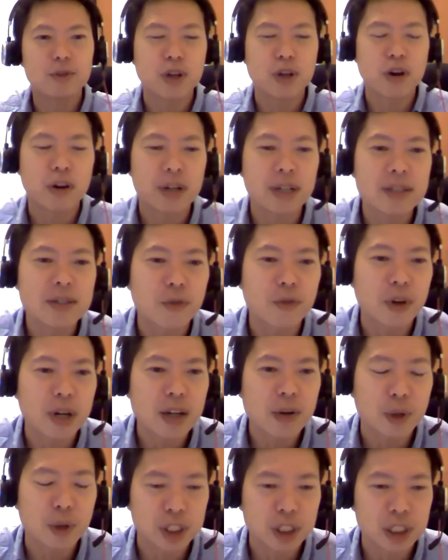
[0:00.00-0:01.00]
the audience for
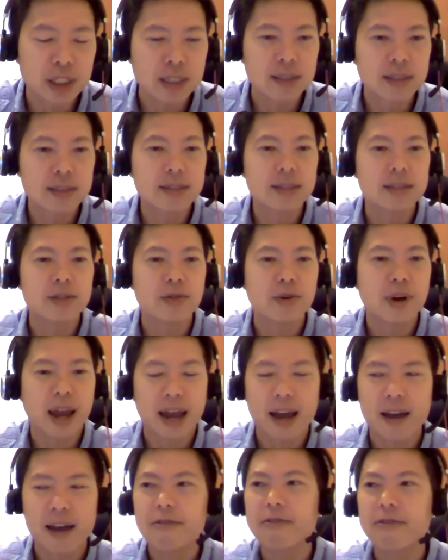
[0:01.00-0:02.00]
any questions you
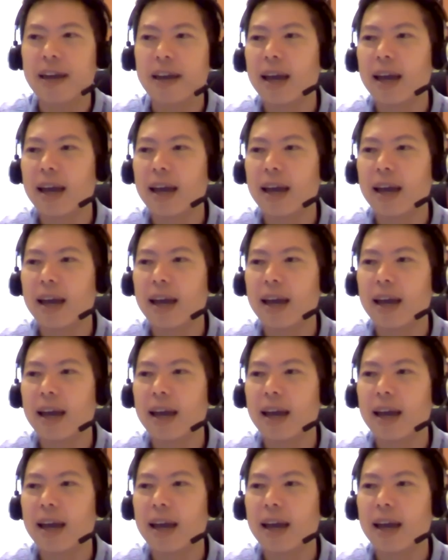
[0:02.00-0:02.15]
have.